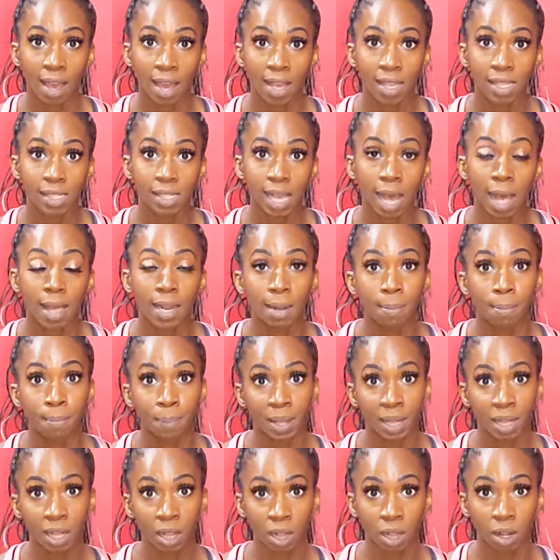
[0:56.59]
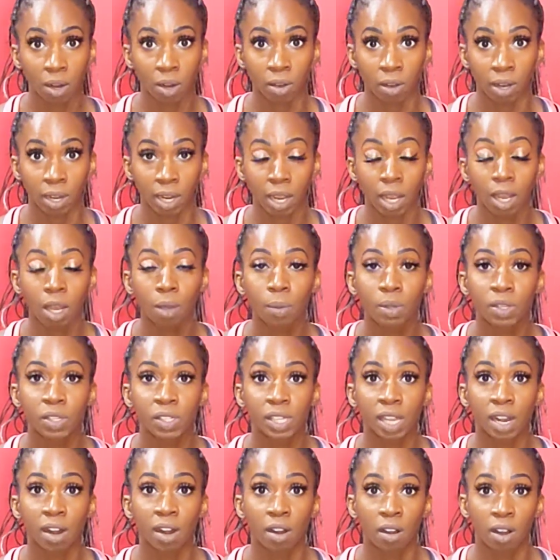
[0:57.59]
is an umbilical hernia, which
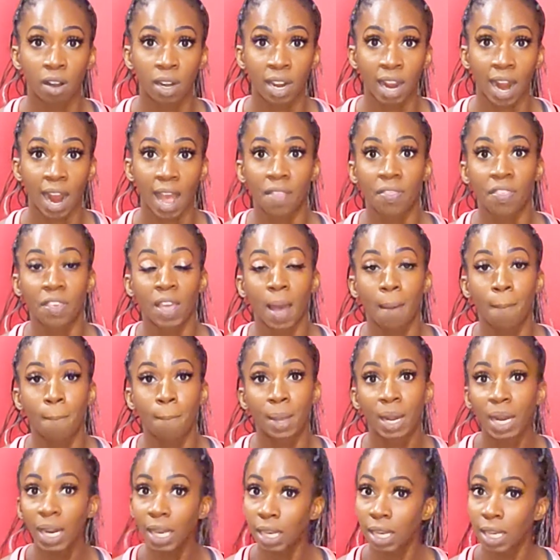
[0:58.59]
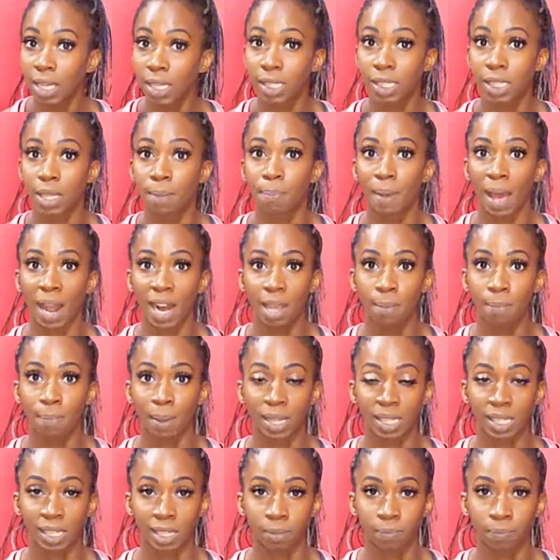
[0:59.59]
is a hernia at the umbilicus, the belly
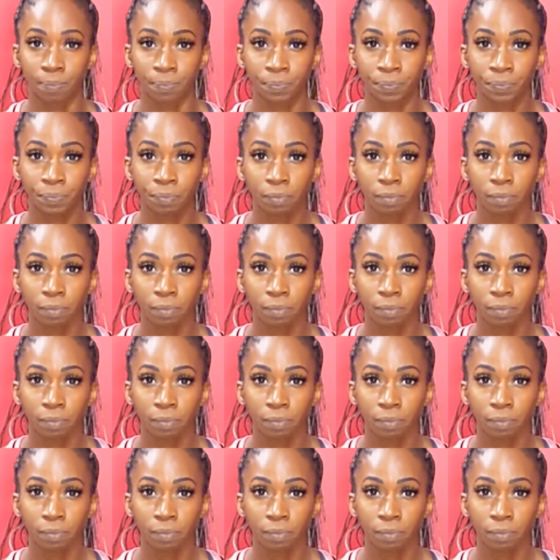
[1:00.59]
button.